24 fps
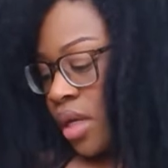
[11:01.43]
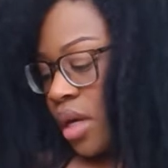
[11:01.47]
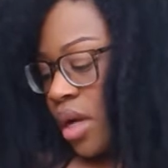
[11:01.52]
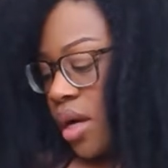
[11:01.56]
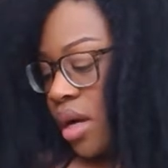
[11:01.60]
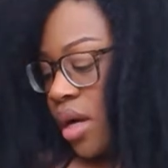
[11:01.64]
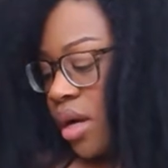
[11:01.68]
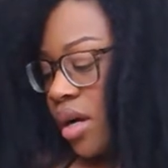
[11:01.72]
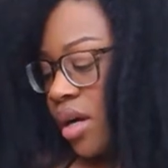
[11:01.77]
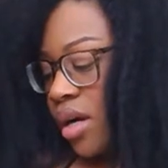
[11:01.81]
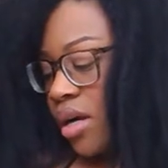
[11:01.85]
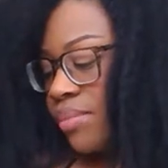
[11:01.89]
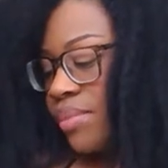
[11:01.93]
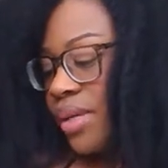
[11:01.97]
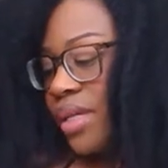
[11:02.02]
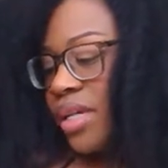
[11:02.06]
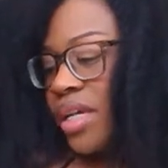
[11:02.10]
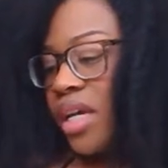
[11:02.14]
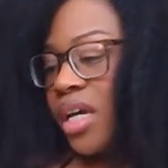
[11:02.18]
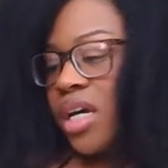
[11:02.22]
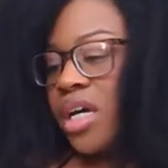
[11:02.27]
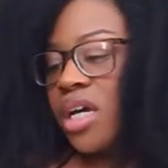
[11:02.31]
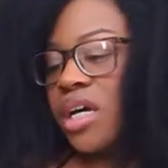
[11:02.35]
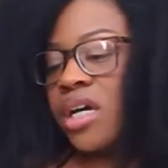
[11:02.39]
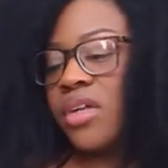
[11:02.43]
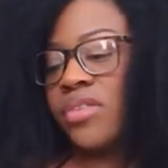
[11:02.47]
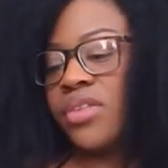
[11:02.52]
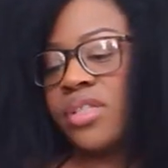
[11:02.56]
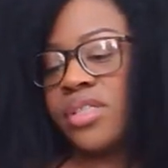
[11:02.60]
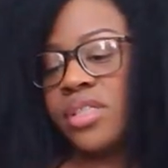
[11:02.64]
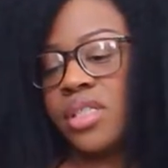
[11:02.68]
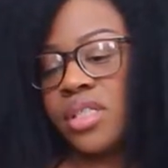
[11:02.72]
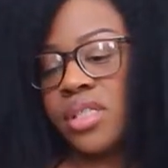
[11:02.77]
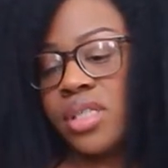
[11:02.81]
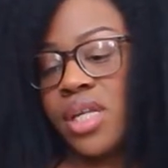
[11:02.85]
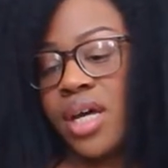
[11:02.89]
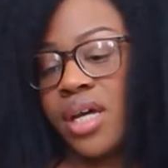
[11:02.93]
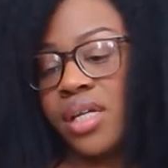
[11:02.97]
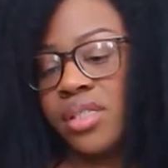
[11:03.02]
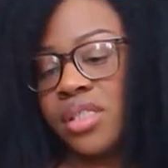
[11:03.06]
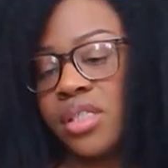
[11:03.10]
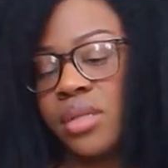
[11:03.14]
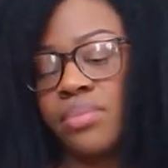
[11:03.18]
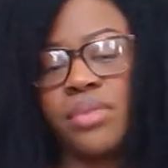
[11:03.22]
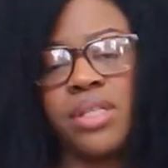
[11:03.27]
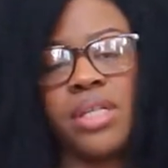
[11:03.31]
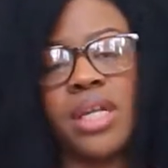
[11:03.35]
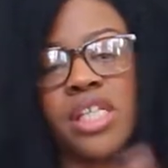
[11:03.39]
And yeah, this is not
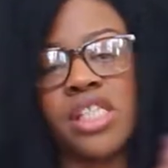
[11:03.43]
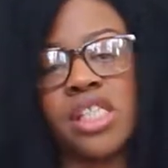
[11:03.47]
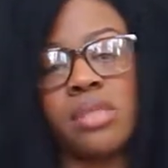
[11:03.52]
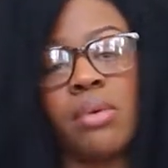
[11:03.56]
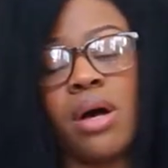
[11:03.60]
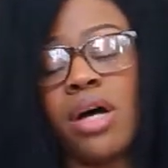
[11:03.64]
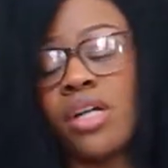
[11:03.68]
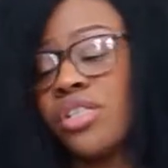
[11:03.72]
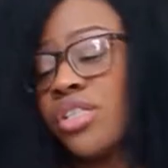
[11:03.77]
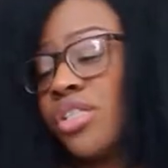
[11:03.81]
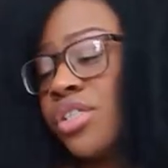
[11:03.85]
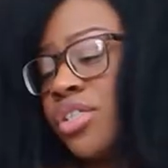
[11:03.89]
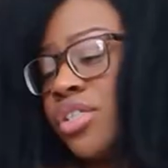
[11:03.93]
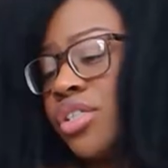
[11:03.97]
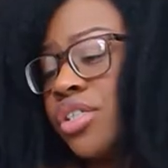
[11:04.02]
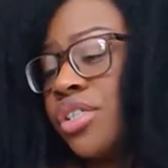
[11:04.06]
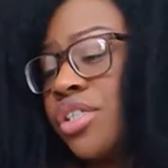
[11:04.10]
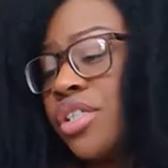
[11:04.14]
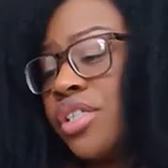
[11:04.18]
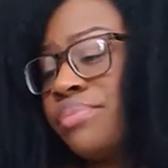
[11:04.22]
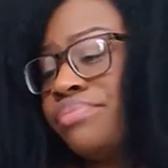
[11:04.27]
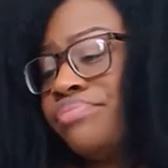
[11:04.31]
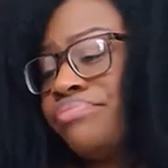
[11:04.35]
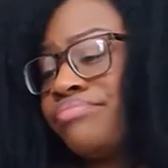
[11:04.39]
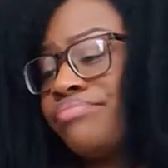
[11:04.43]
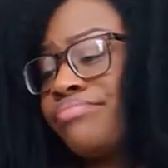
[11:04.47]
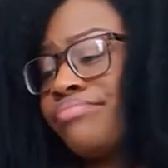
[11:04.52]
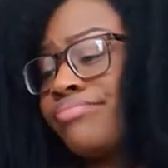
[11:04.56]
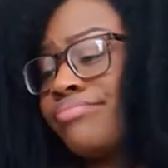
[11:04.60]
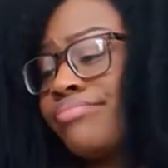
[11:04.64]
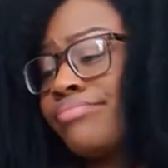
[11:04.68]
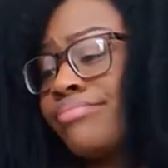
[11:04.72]
something that's sponsored.